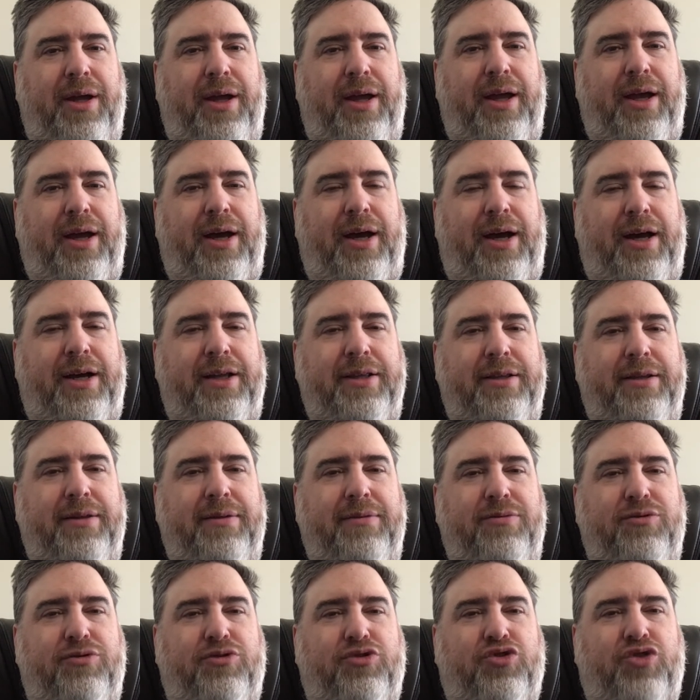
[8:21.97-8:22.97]
on
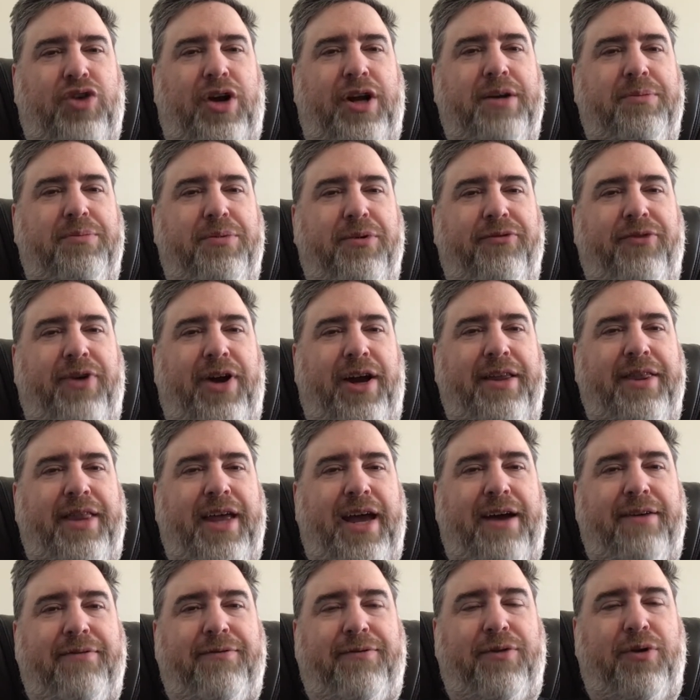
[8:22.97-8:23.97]
trying to provide
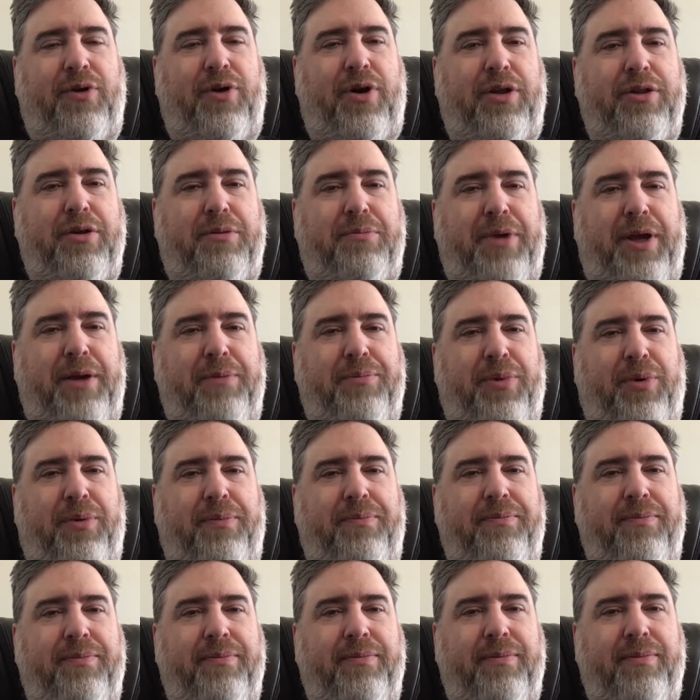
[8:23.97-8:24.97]
that for other people.
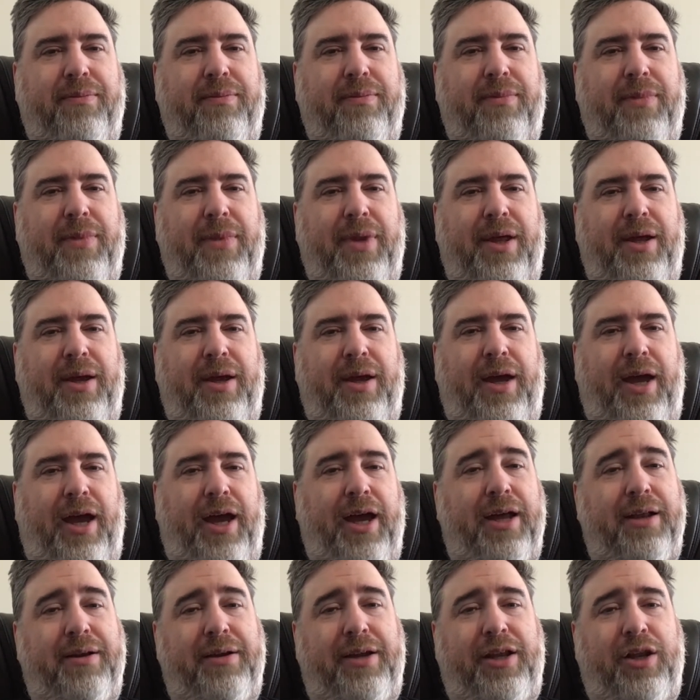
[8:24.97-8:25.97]

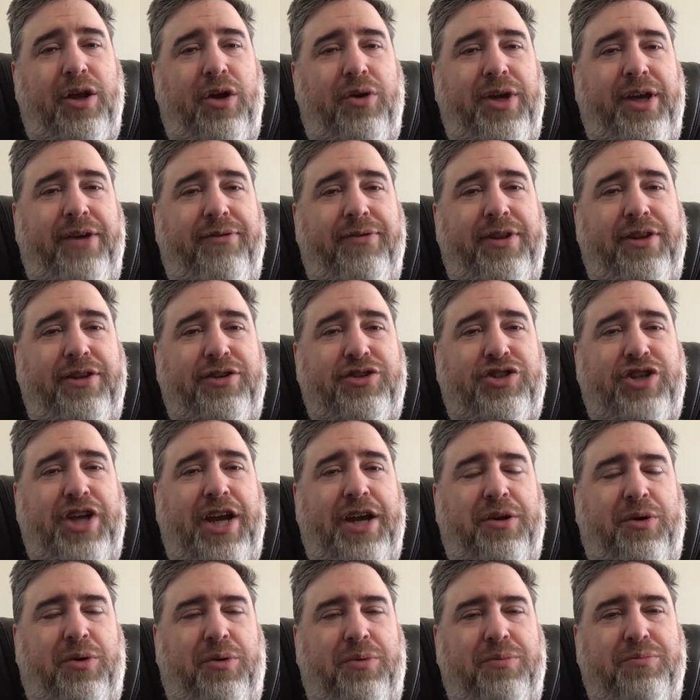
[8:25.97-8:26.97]
And even this
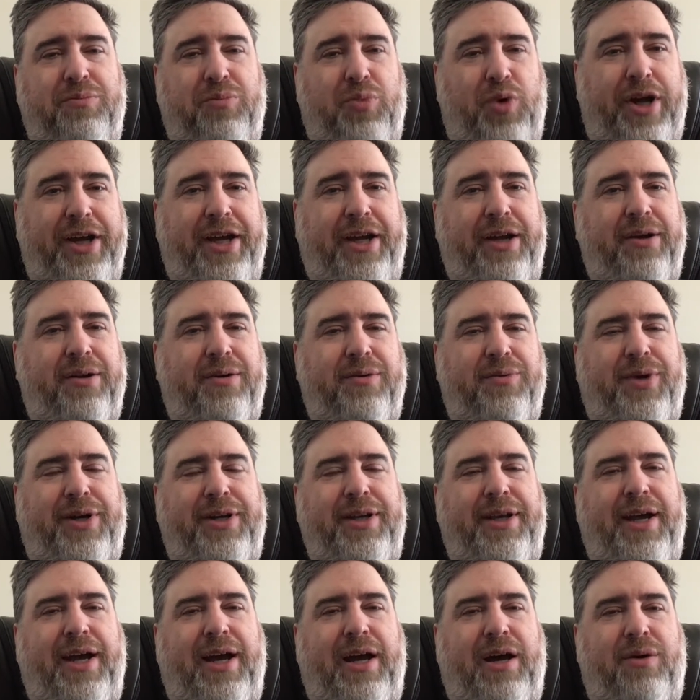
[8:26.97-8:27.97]
channel right here and right
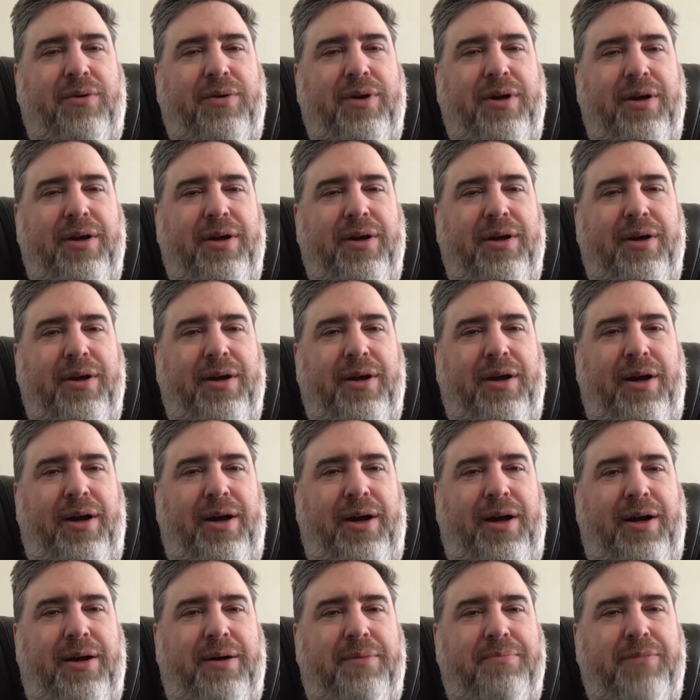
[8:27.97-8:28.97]
now,
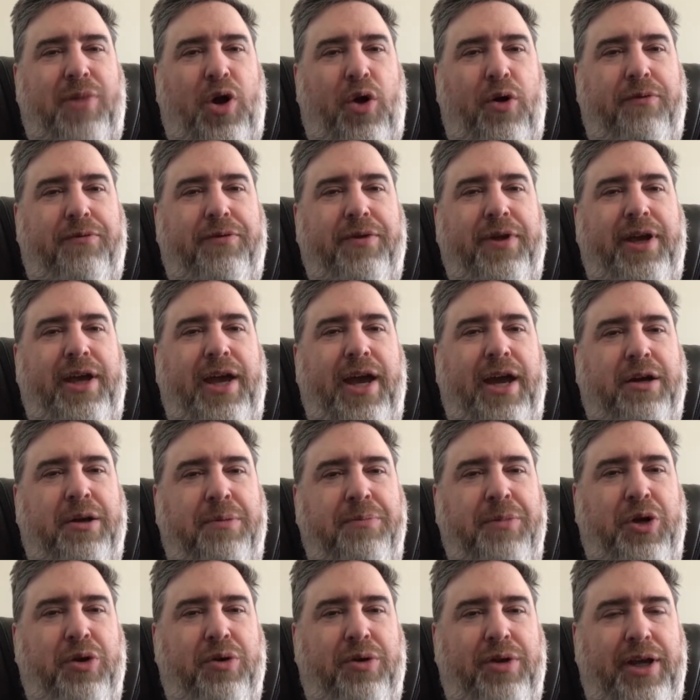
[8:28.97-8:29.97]
hopefully a
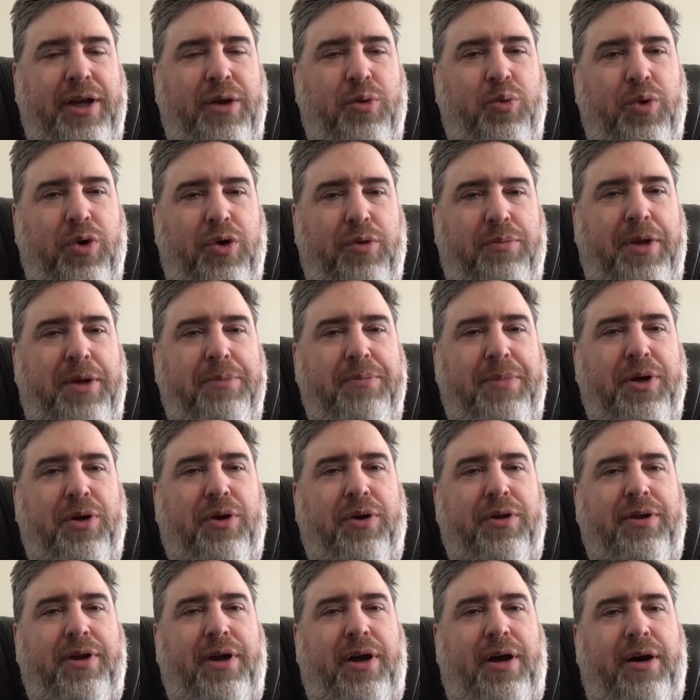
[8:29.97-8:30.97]
community will be
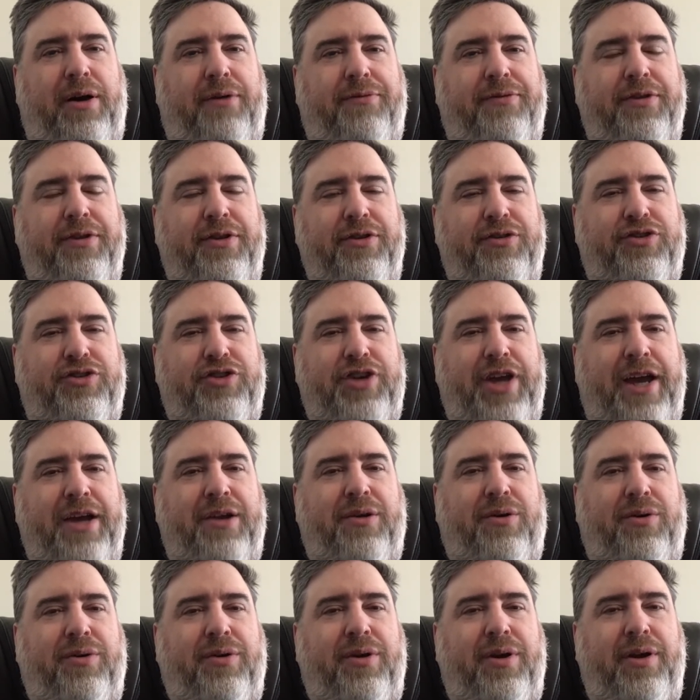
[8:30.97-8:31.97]
built off of this
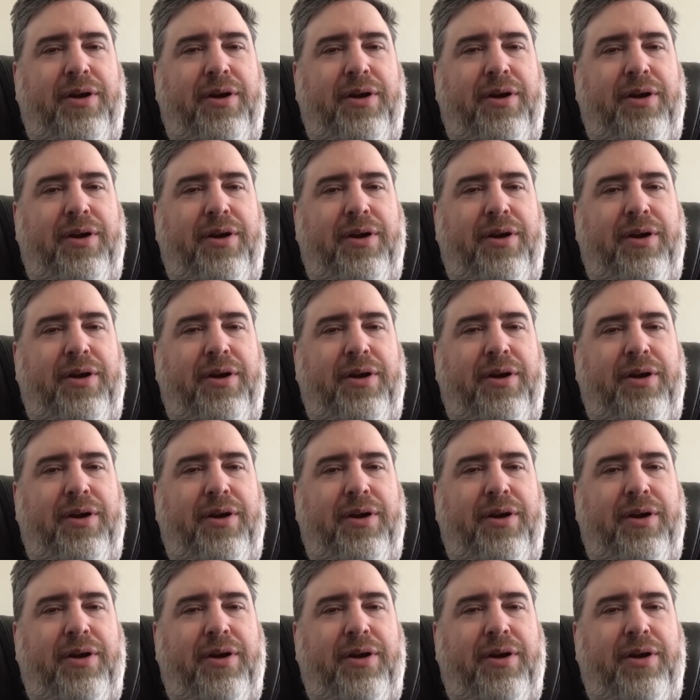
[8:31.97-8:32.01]
channel,